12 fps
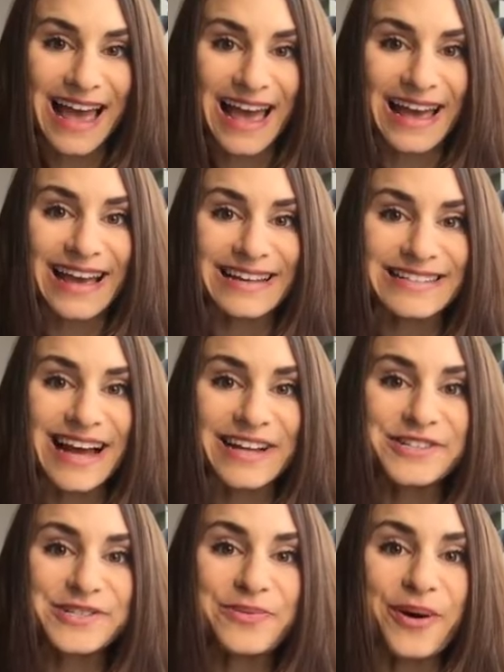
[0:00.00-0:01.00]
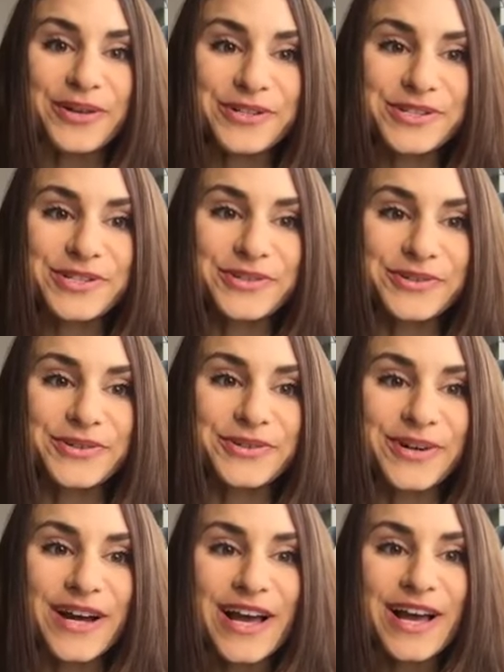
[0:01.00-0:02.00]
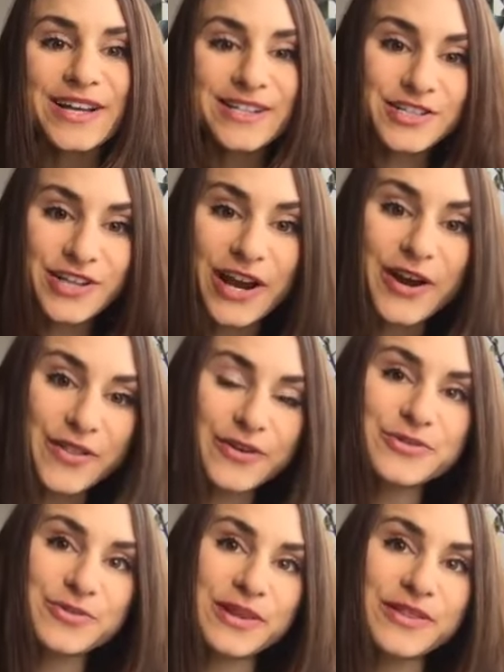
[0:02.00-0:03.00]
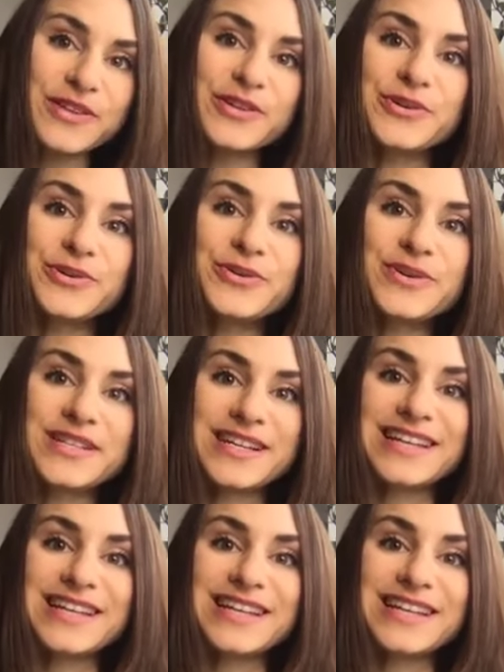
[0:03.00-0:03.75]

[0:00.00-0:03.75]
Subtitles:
And I just want to share those with you.